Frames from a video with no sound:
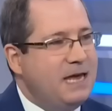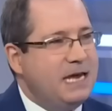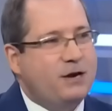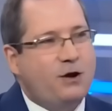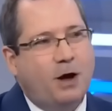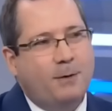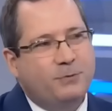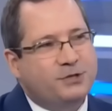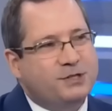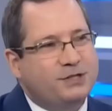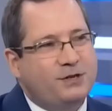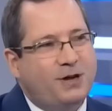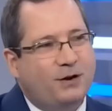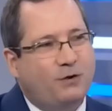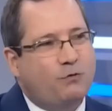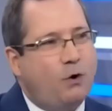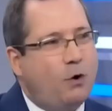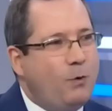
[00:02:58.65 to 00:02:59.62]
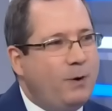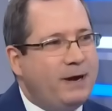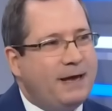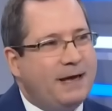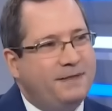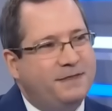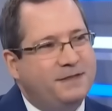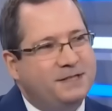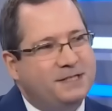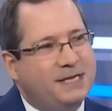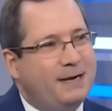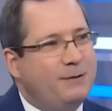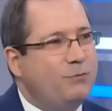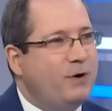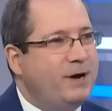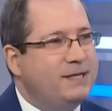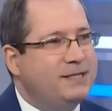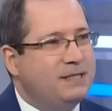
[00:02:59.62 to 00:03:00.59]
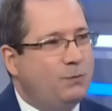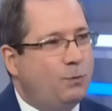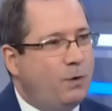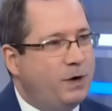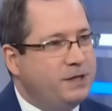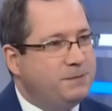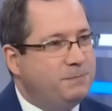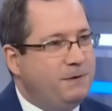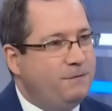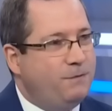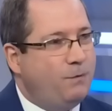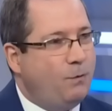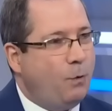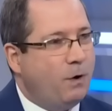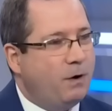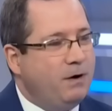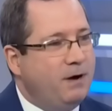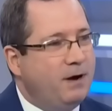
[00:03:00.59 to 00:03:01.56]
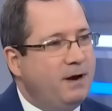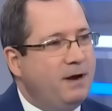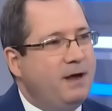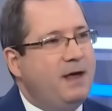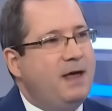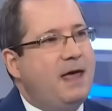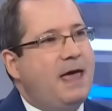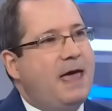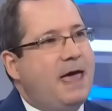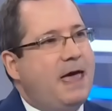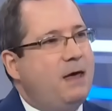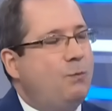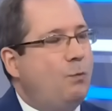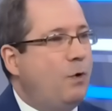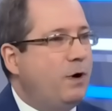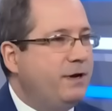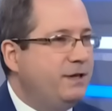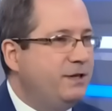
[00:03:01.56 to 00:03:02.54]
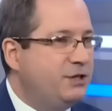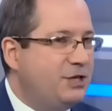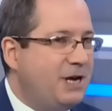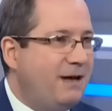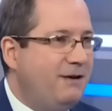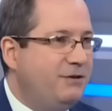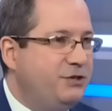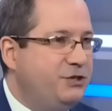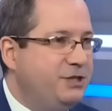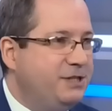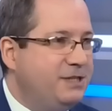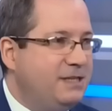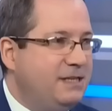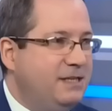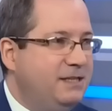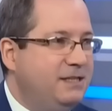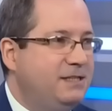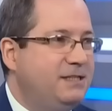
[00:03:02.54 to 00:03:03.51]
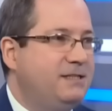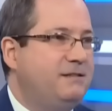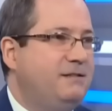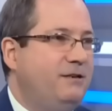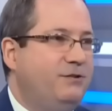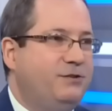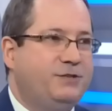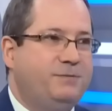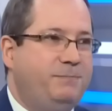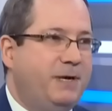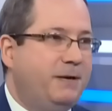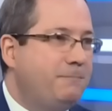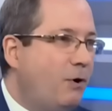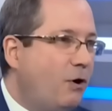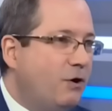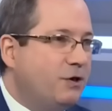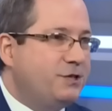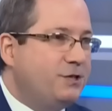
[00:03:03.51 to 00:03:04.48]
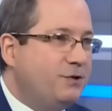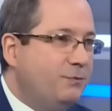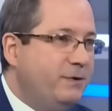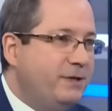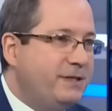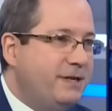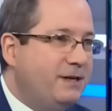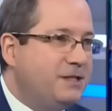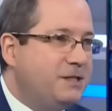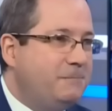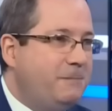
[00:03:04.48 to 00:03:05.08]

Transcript: E-commerce is not growing at the same rates it was before. And one of the challenges is there's big parts of the retail